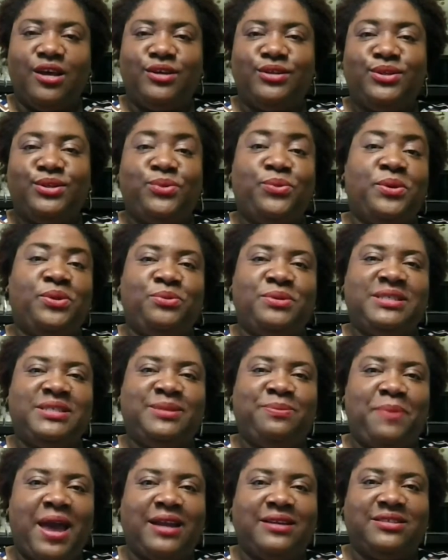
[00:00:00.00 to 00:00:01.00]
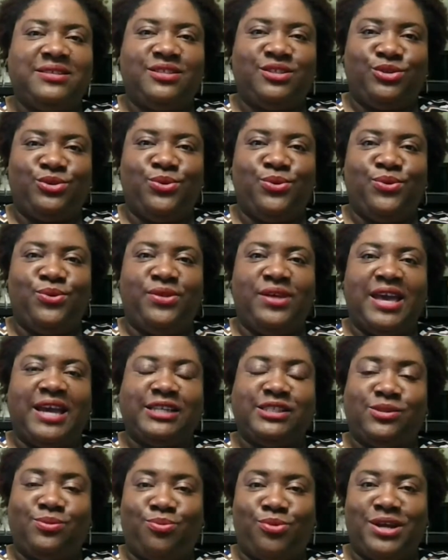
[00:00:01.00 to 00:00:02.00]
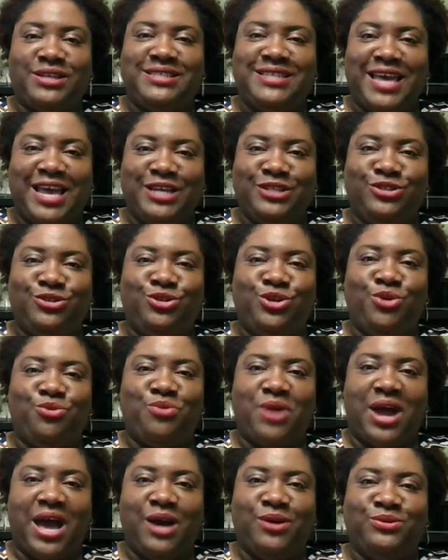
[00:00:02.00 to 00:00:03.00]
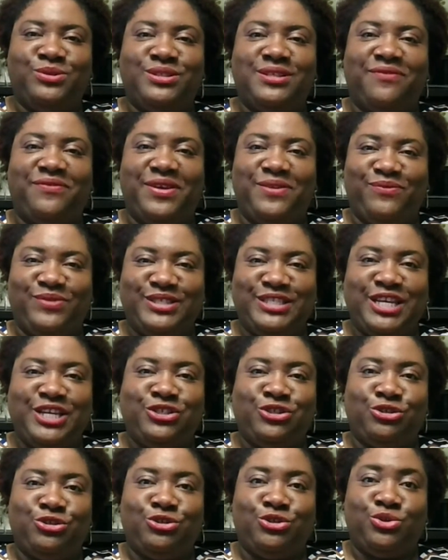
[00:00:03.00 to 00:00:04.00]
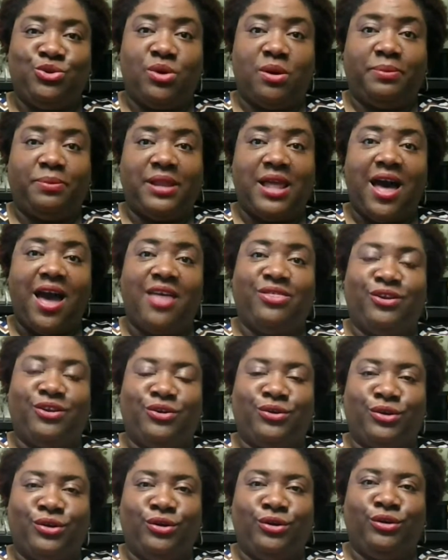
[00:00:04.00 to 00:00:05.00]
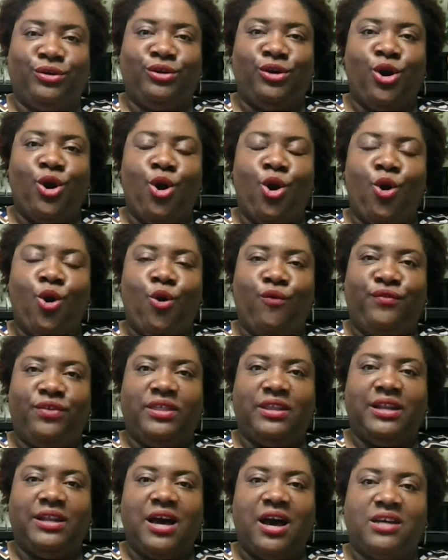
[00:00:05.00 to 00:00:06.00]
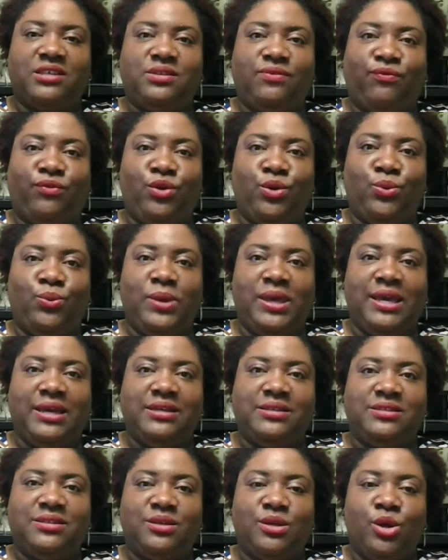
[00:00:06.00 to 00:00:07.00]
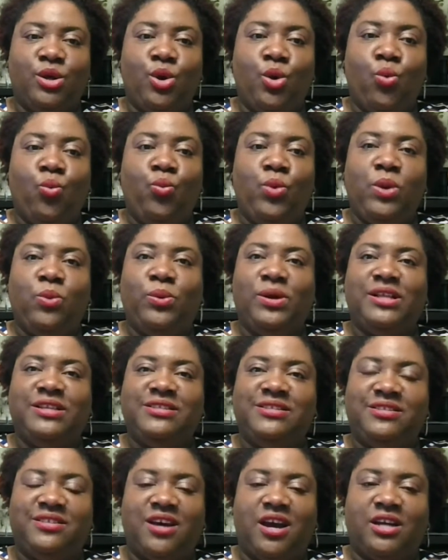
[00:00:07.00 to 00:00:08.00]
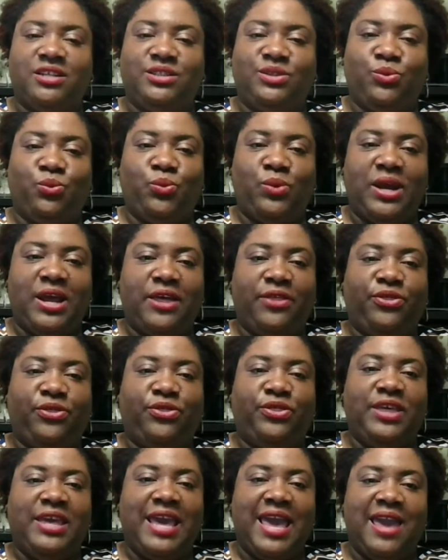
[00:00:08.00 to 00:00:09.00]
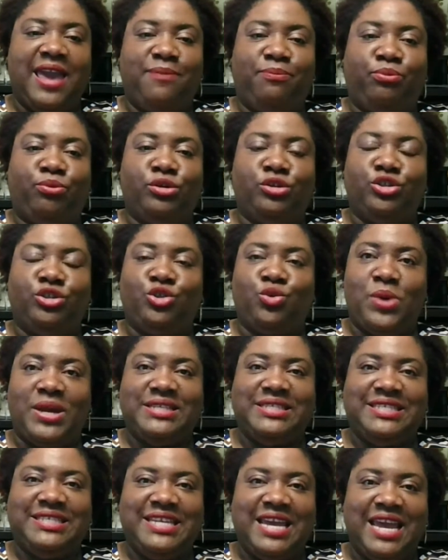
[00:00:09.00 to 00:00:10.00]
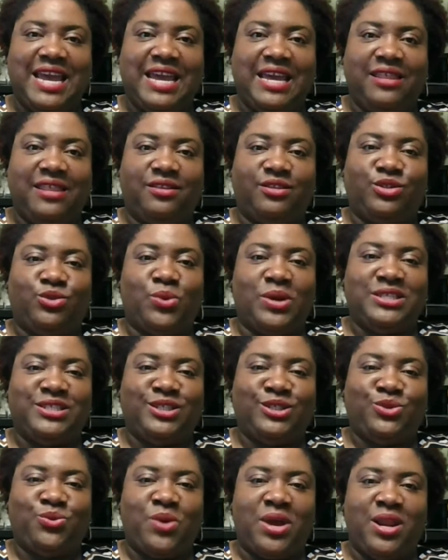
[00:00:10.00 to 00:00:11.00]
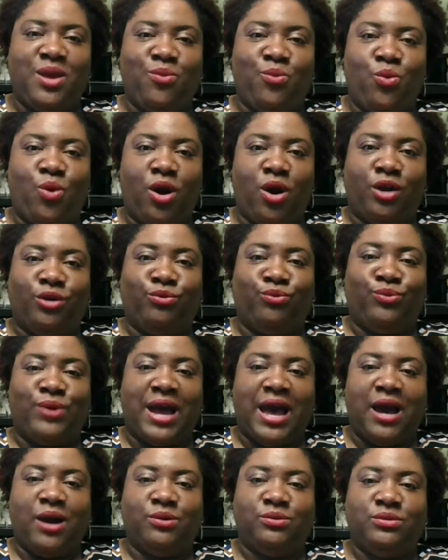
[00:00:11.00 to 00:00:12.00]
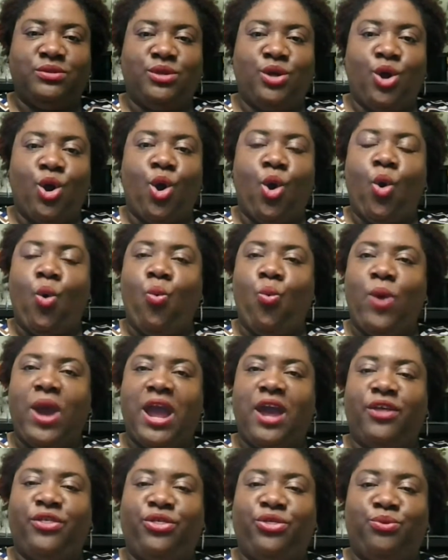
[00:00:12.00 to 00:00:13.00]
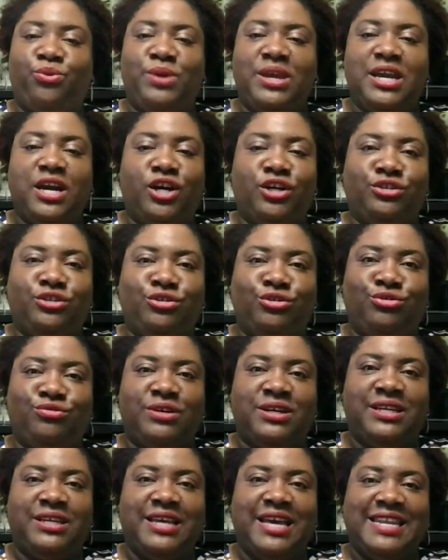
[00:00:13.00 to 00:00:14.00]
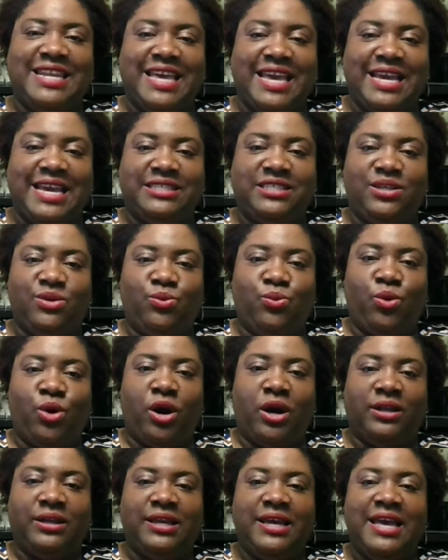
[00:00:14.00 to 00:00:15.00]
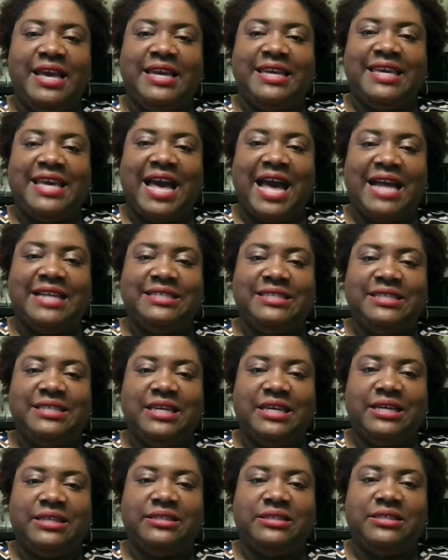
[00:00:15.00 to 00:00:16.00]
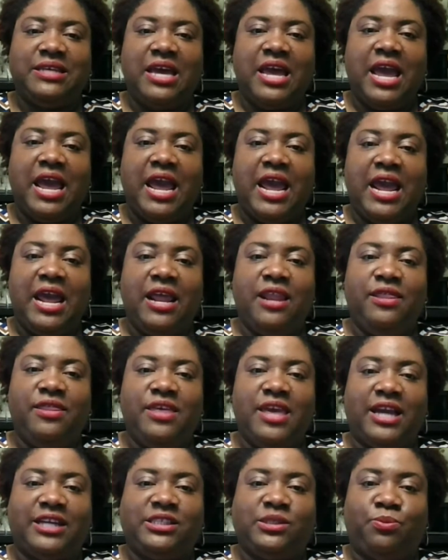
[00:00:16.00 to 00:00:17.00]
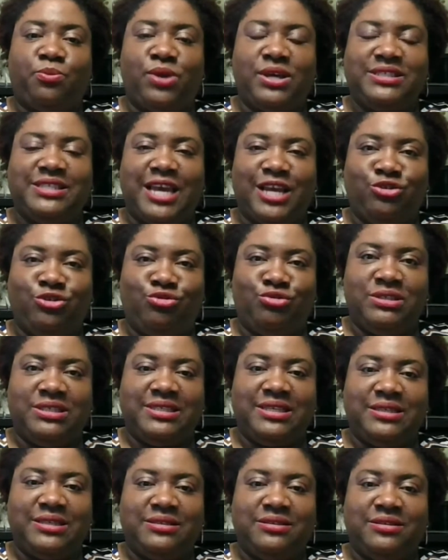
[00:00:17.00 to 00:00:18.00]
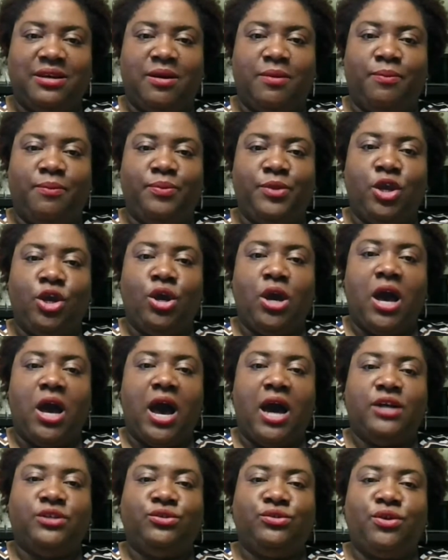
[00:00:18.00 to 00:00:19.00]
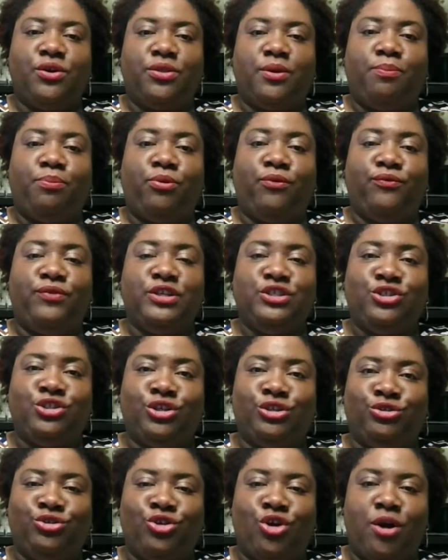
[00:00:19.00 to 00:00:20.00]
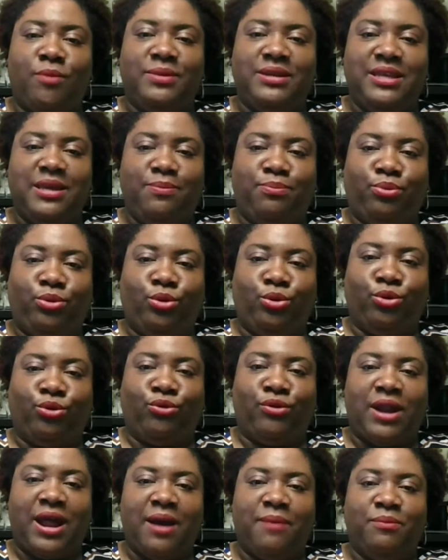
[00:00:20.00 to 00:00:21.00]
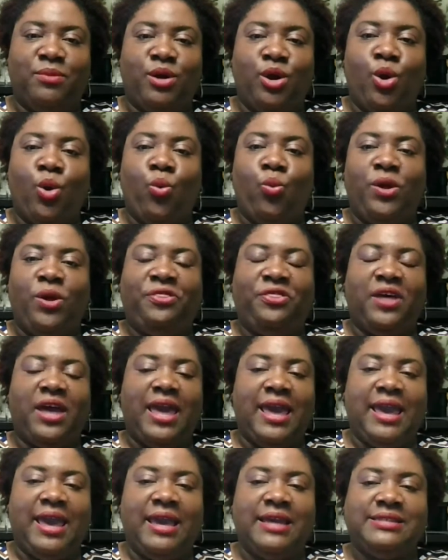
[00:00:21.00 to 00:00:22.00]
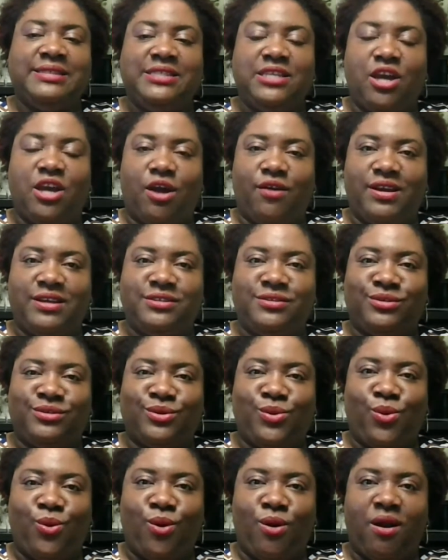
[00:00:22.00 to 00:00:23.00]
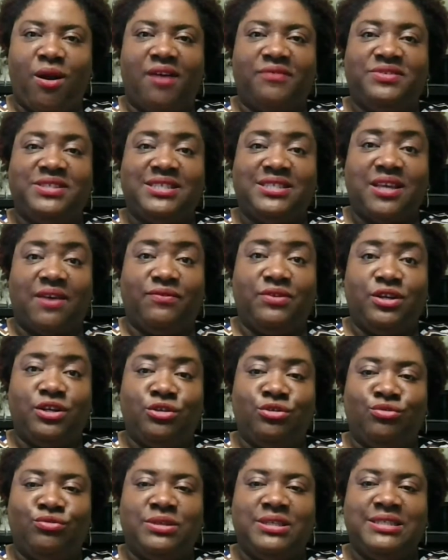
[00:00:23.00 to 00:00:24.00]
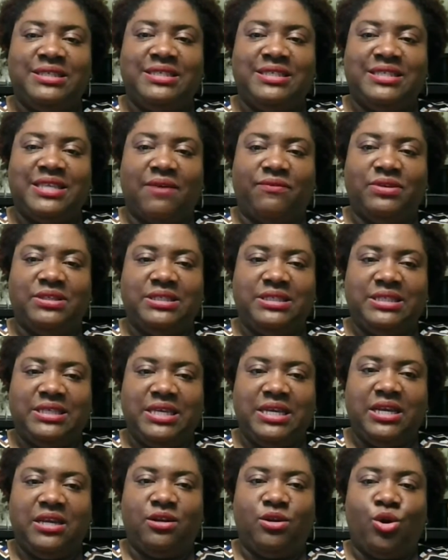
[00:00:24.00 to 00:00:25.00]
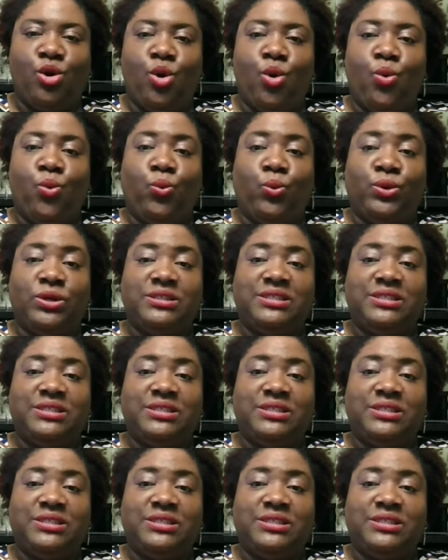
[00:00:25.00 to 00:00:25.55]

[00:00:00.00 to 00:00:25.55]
So, with respect to the express entry rounds of invitations to apply that occurred over the last few weeks, we will start with the April 28th, 2021 round, where 381 candidates in the express entry system under the provincial nominee program with a CRS score of 717 were